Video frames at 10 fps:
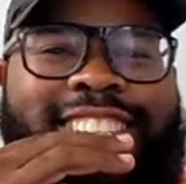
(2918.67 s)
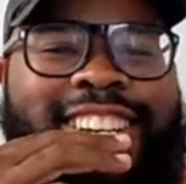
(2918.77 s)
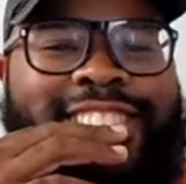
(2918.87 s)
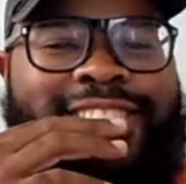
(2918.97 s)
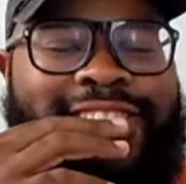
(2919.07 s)

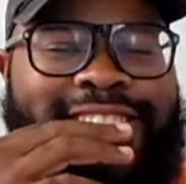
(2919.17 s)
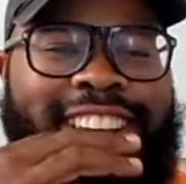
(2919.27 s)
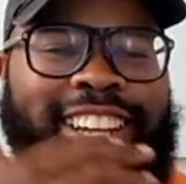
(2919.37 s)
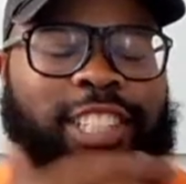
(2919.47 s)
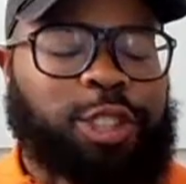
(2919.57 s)
Gotta do what you
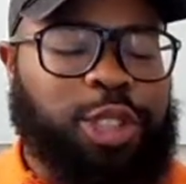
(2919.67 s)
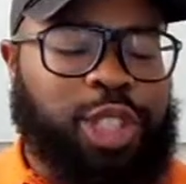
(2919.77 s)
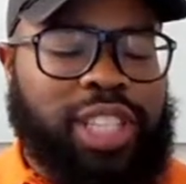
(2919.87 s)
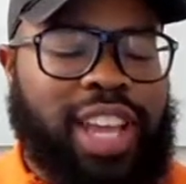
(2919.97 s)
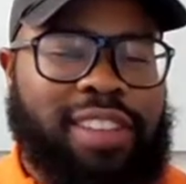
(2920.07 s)
gotta do. It's
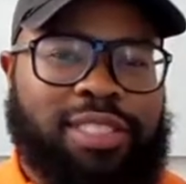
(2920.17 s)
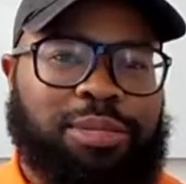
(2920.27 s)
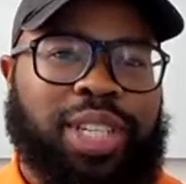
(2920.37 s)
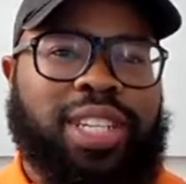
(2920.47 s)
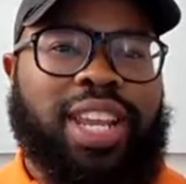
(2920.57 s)
good to have
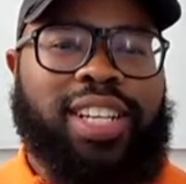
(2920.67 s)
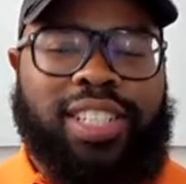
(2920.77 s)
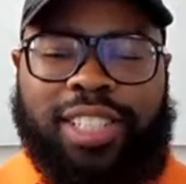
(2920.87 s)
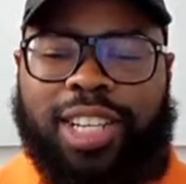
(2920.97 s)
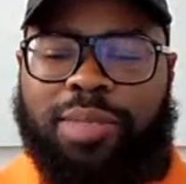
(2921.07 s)
some
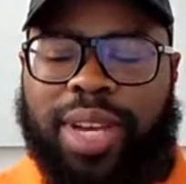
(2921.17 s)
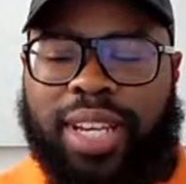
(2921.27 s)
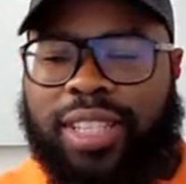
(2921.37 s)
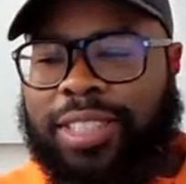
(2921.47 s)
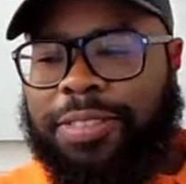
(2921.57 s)
connections, huh,
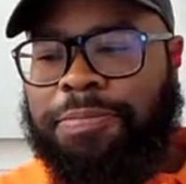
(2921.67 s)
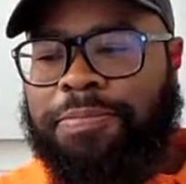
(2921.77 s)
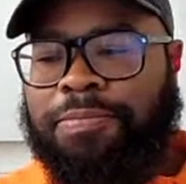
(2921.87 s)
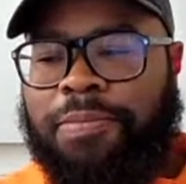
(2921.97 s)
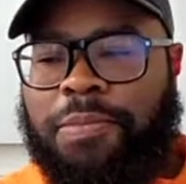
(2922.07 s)
man?
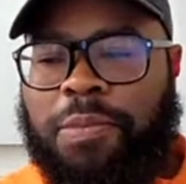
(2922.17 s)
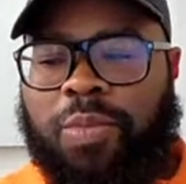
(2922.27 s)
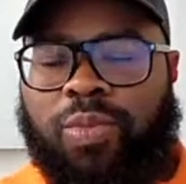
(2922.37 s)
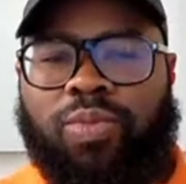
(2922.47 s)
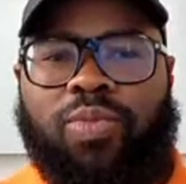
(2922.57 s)

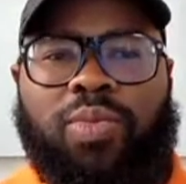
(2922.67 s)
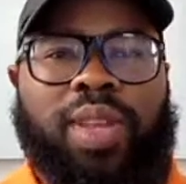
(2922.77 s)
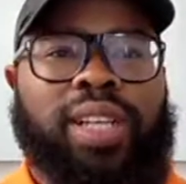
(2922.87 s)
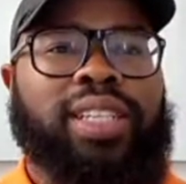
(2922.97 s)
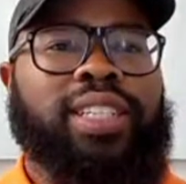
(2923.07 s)

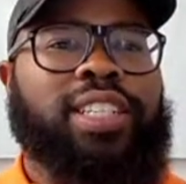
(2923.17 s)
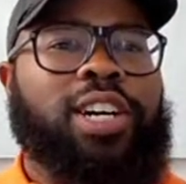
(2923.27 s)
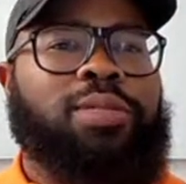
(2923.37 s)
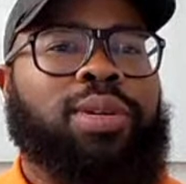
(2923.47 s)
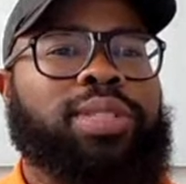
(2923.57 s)
Yeah.
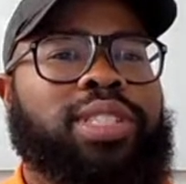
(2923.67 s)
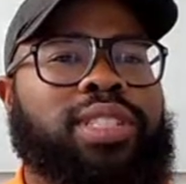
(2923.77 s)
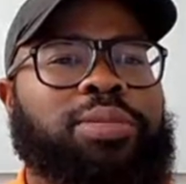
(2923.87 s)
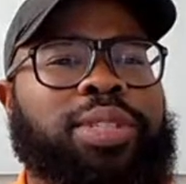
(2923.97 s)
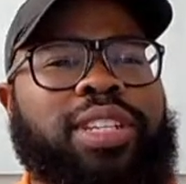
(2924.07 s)

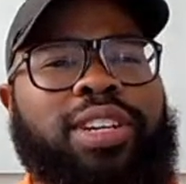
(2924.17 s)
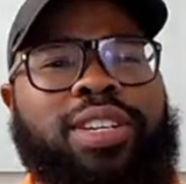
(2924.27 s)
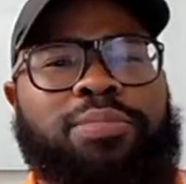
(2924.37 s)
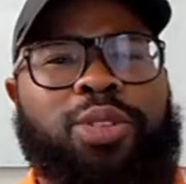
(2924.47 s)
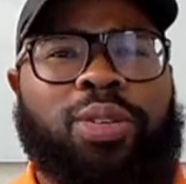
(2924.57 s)
Was there
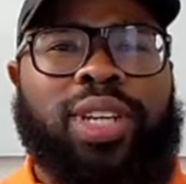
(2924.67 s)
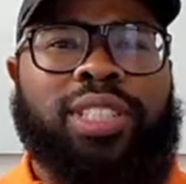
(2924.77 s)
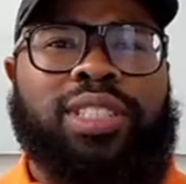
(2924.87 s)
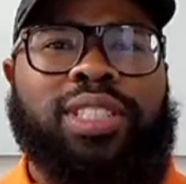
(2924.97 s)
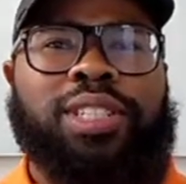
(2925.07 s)
any more
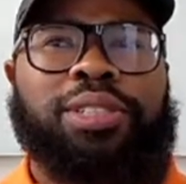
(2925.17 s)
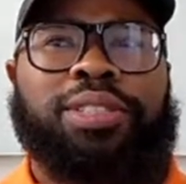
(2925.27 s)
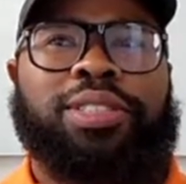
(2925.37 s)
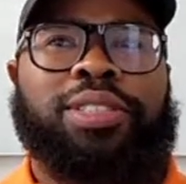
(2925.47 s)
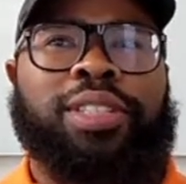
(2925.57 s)
questions though?
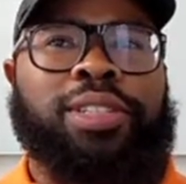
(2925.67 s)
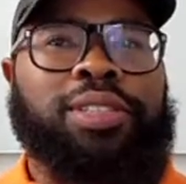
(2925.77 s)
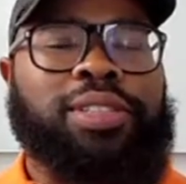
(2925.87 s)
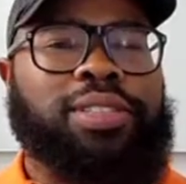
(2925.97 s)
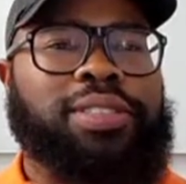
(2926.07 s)
Oh no.